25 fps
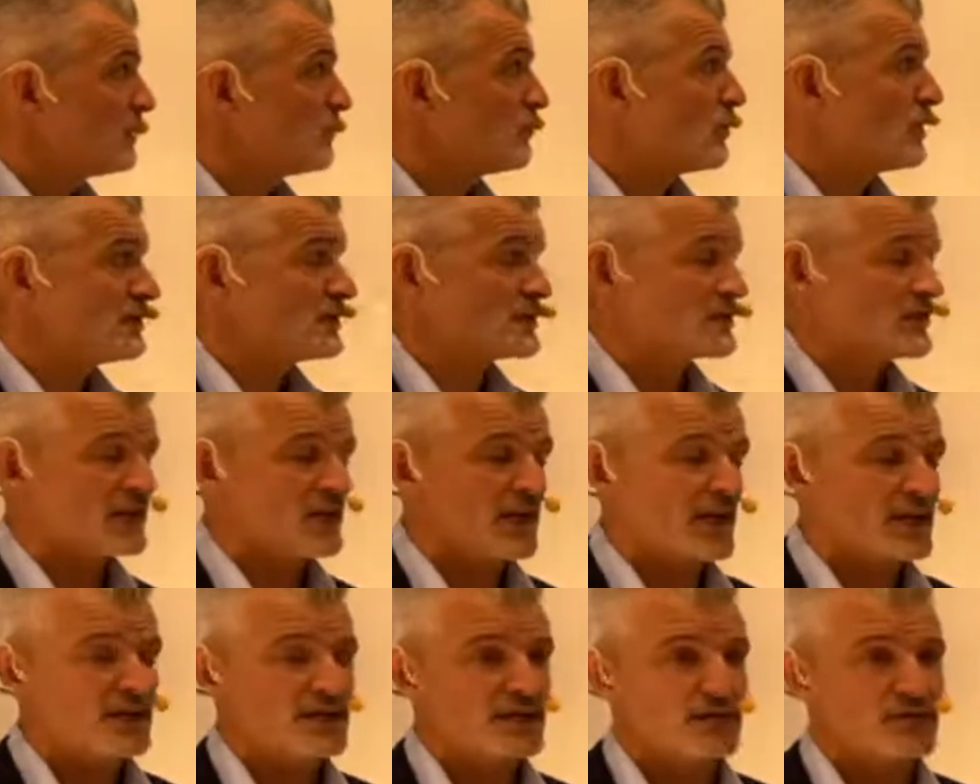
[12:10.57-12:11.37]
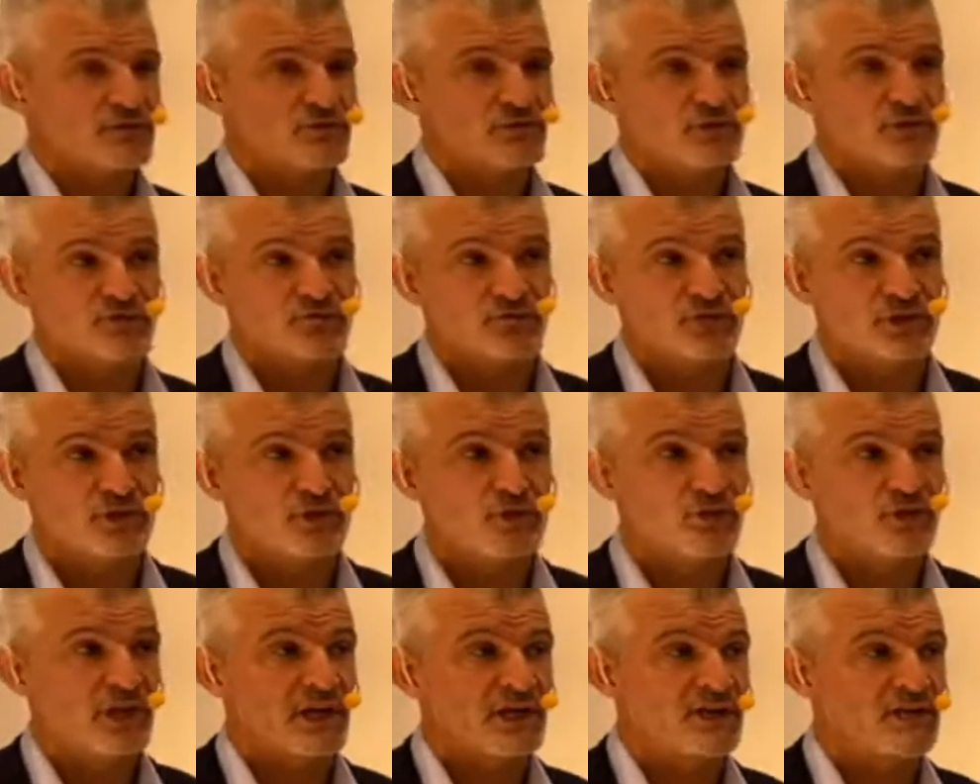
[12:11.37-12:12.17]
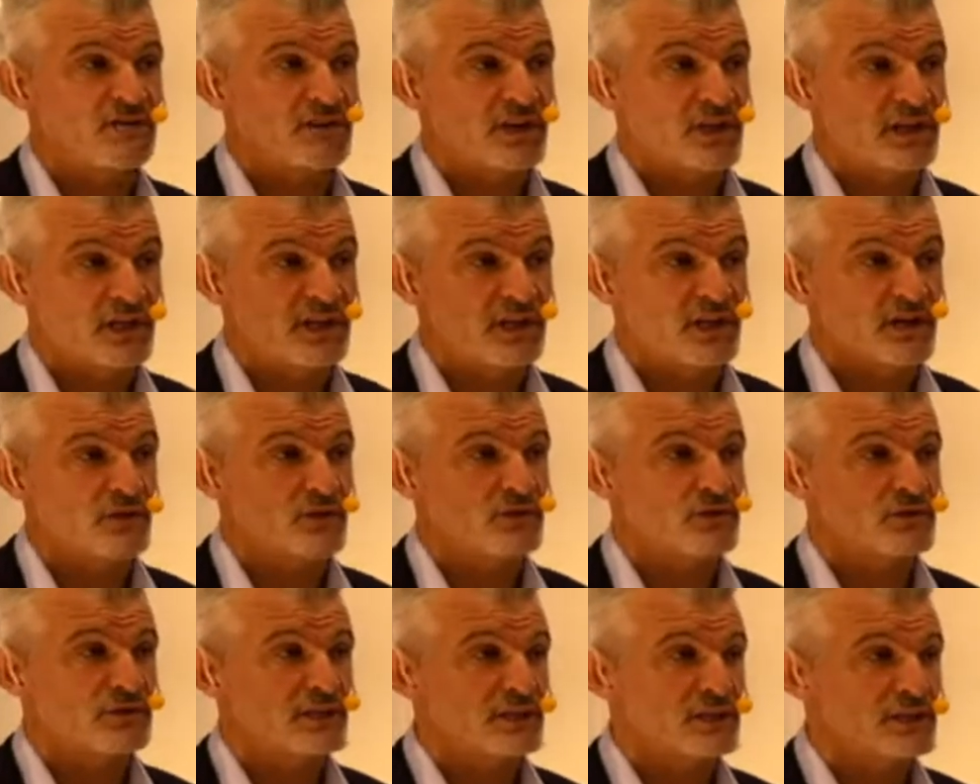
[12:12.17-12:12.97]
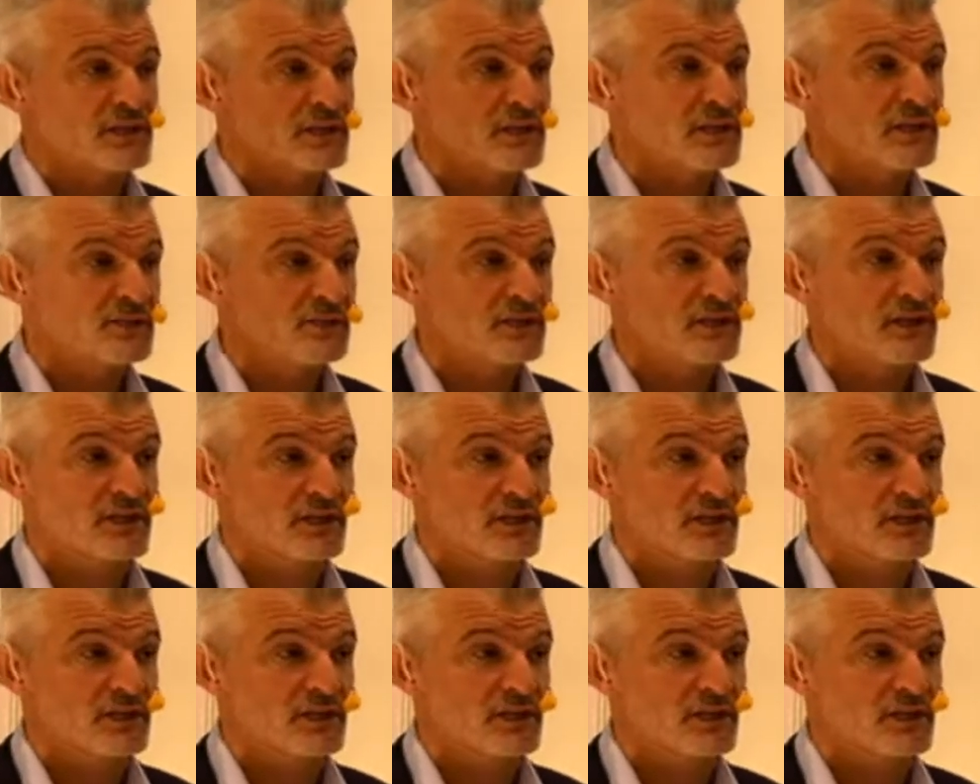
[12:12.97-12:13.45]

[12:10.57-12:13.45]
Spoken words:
once again, this was real-life clinical data